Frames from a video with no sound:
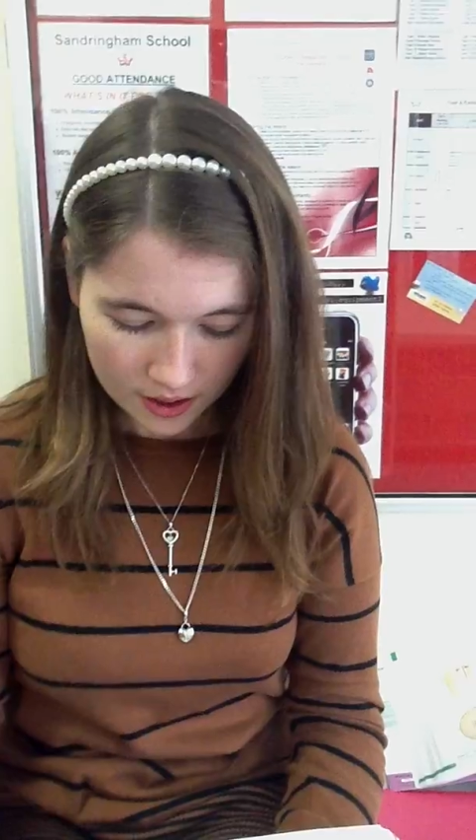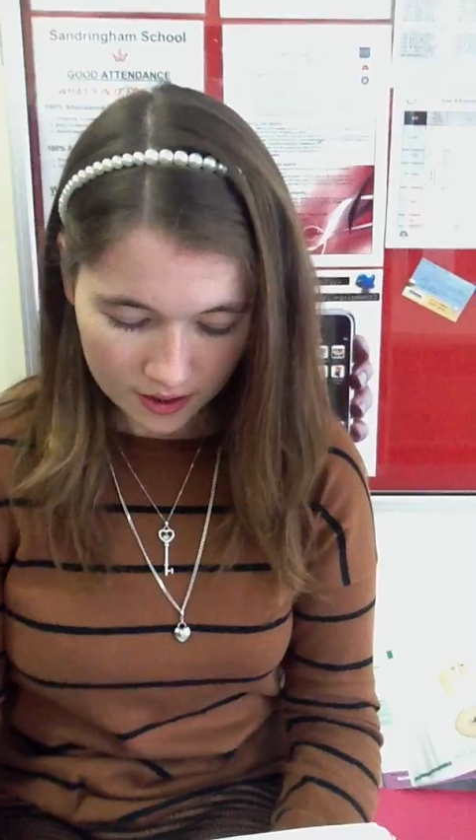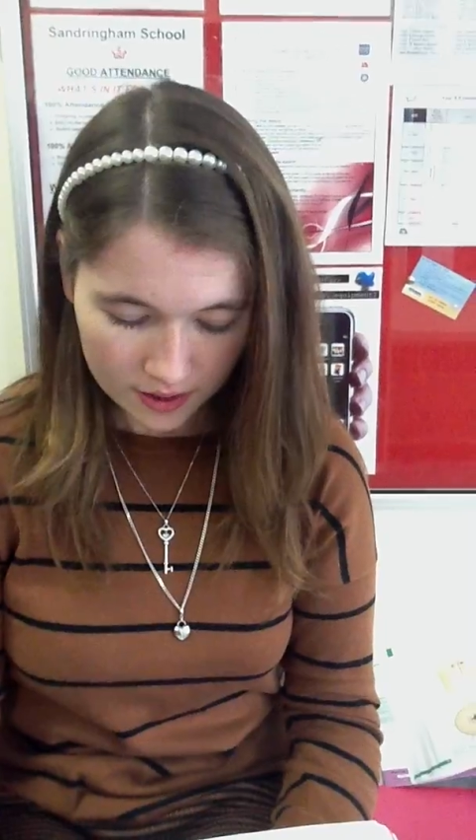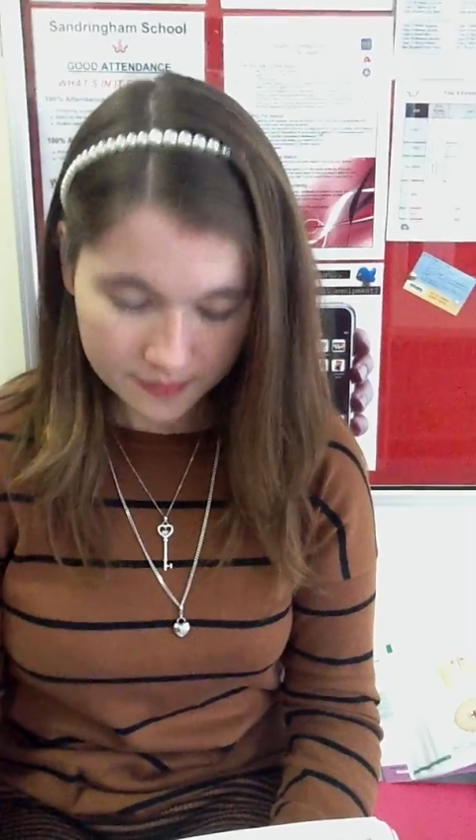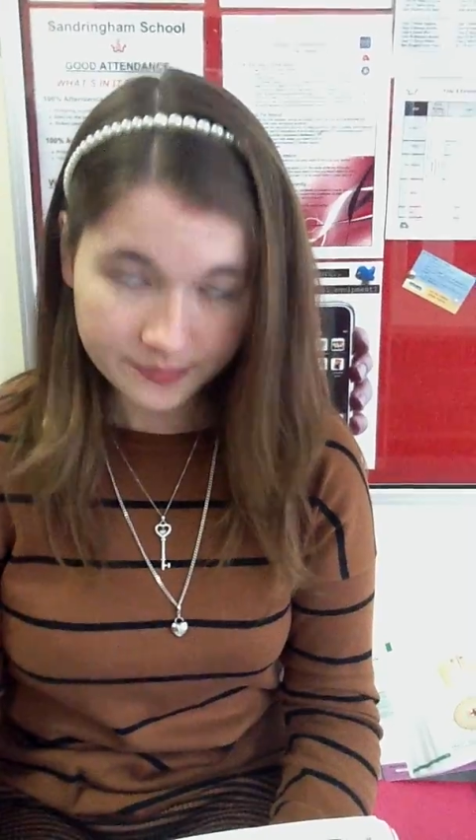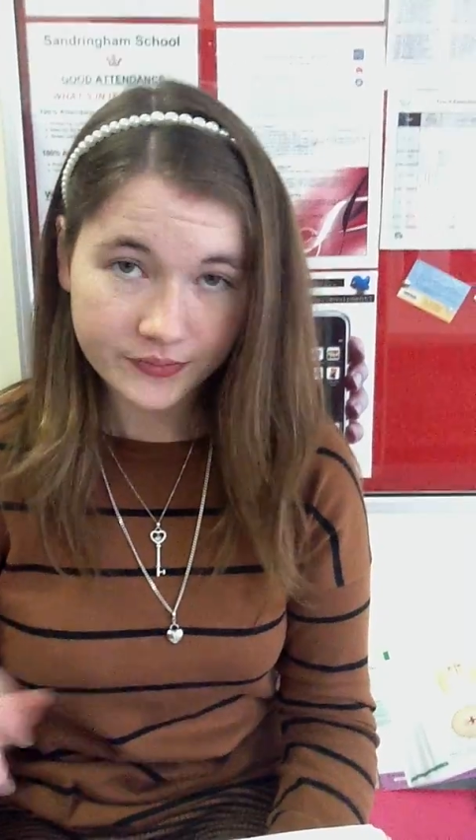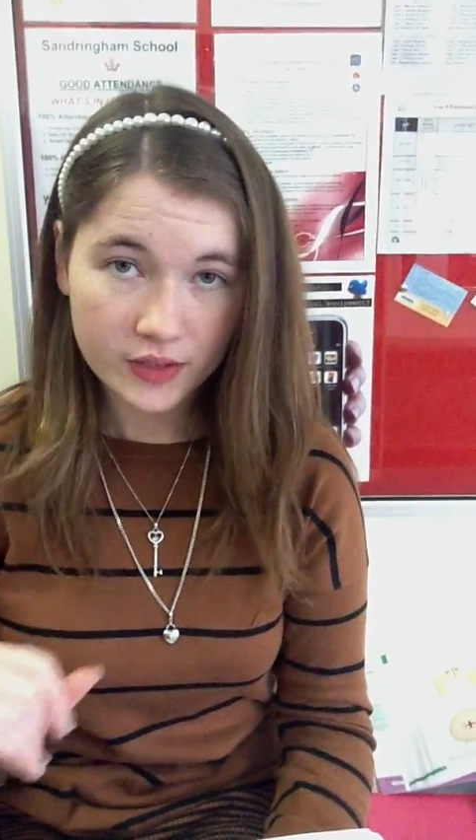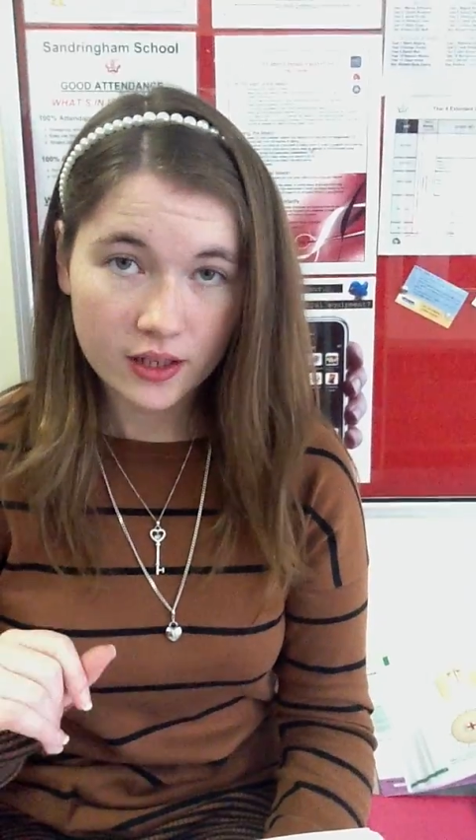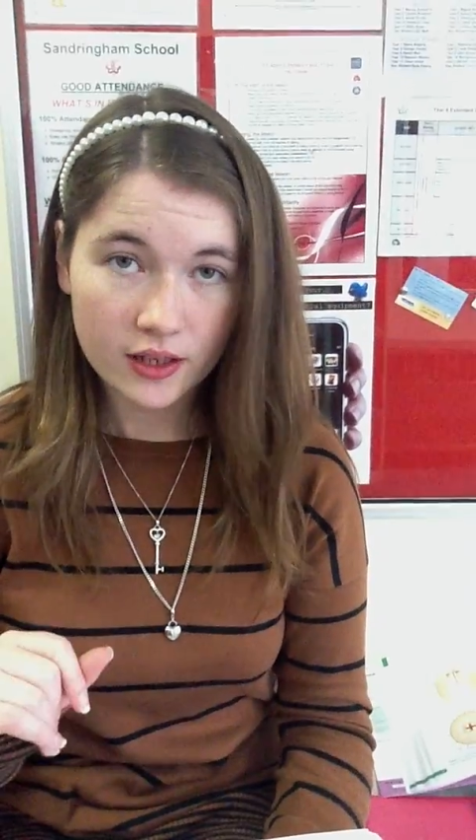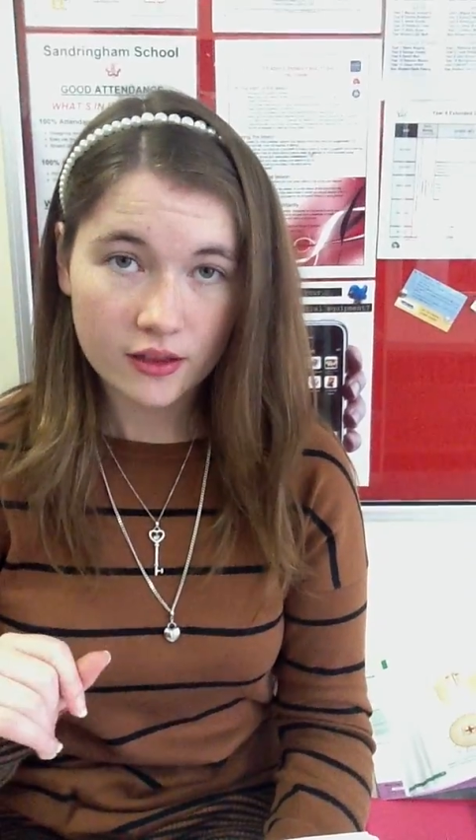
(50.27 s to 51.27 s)
Um,
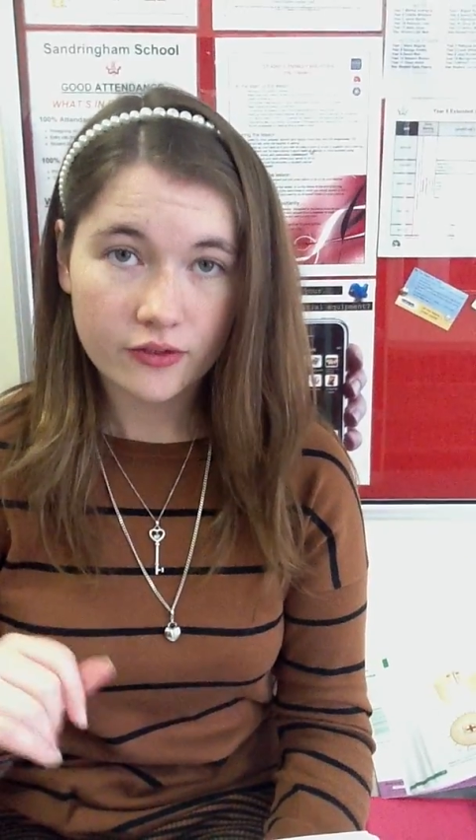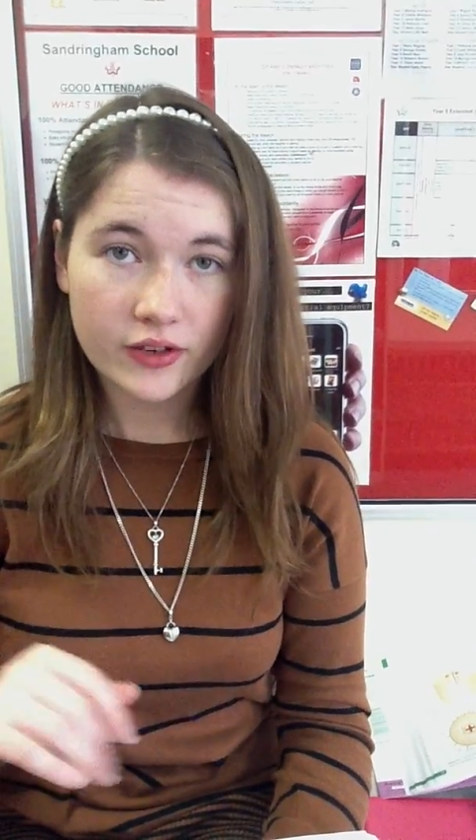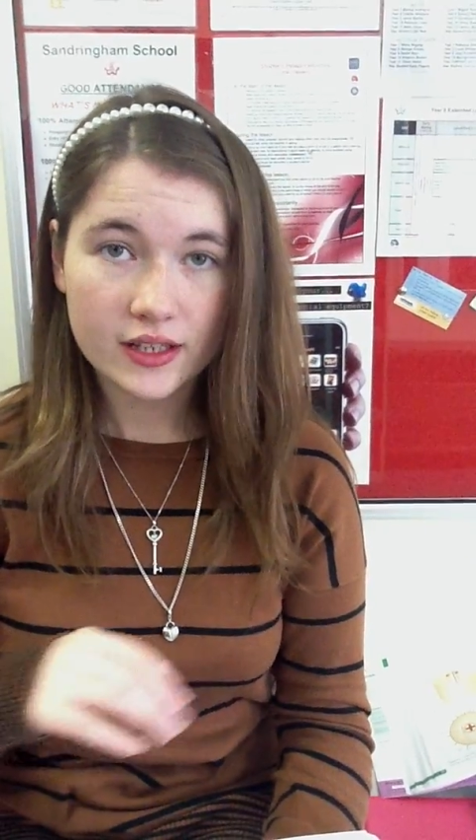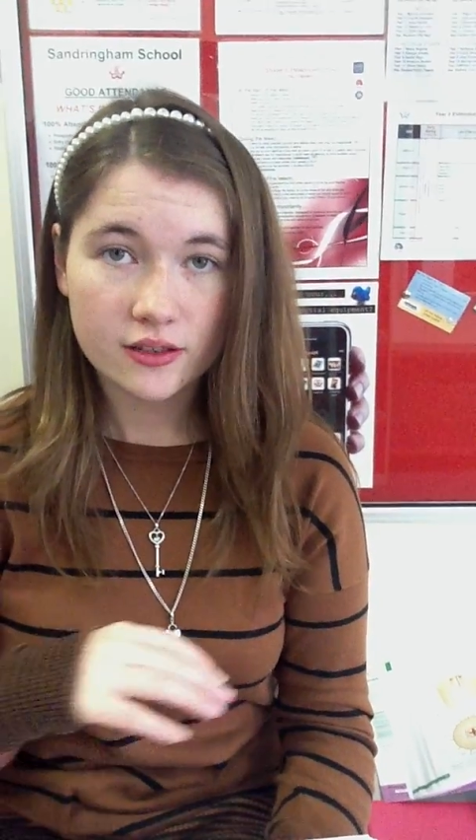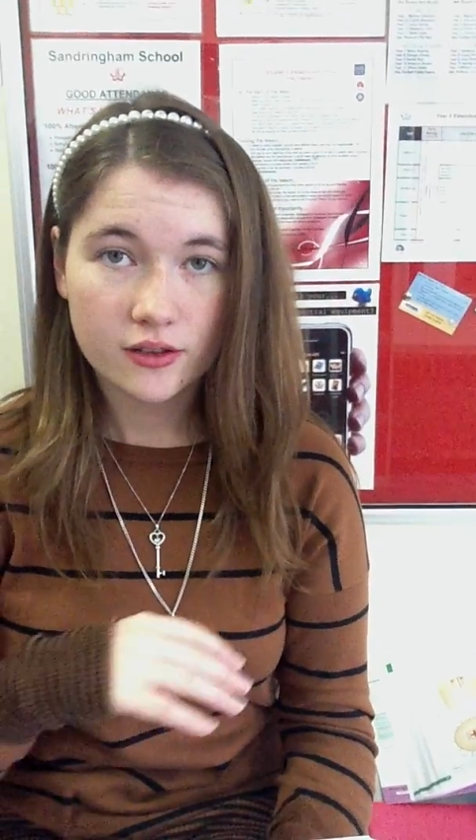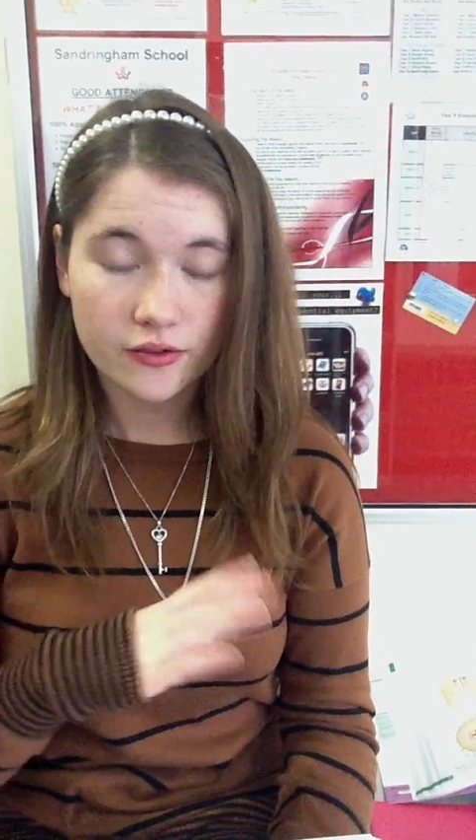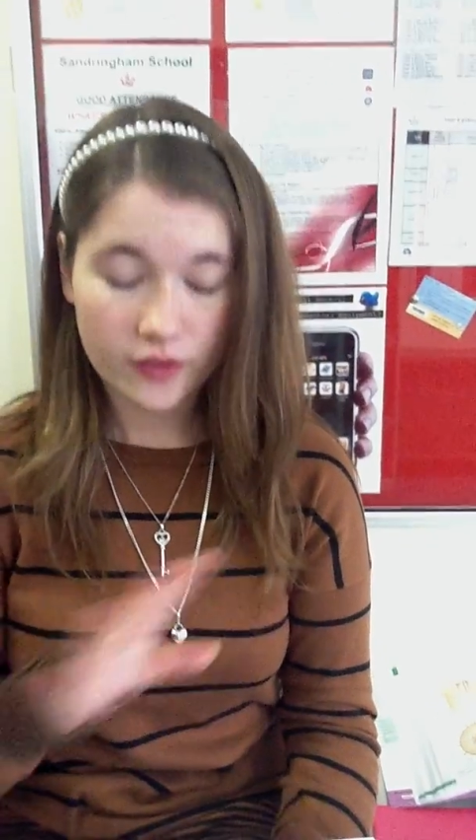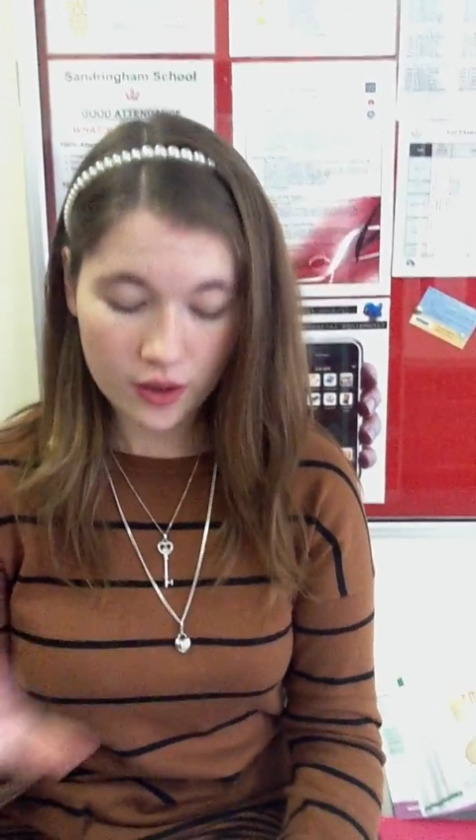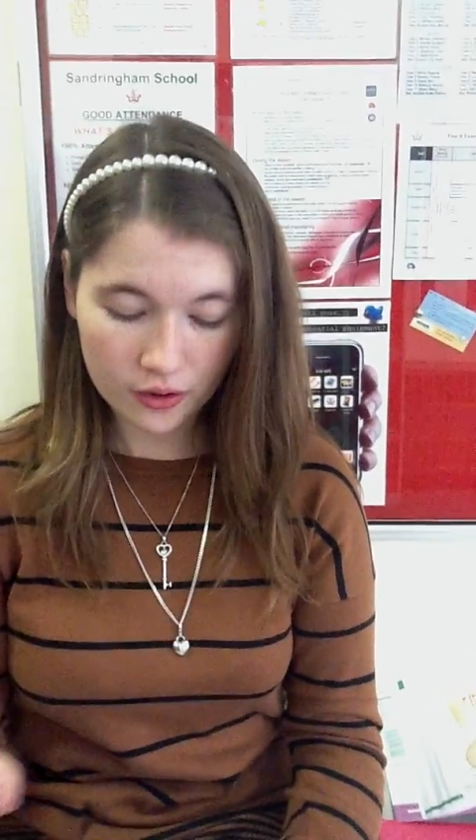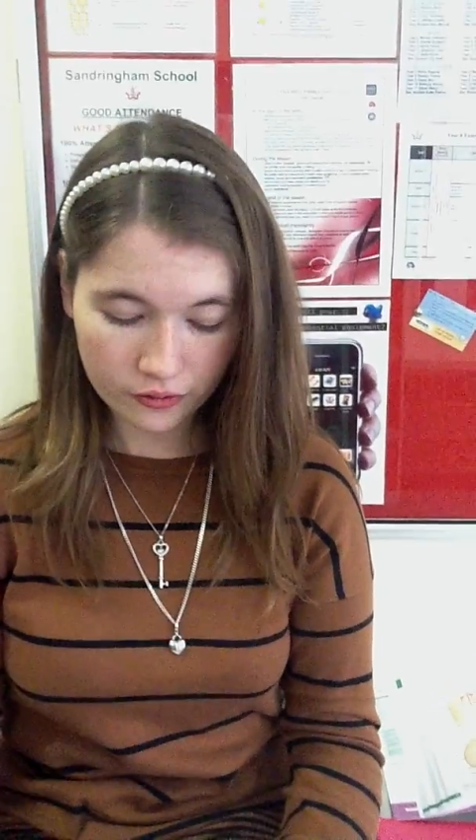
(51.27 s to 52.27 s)
the reason the flow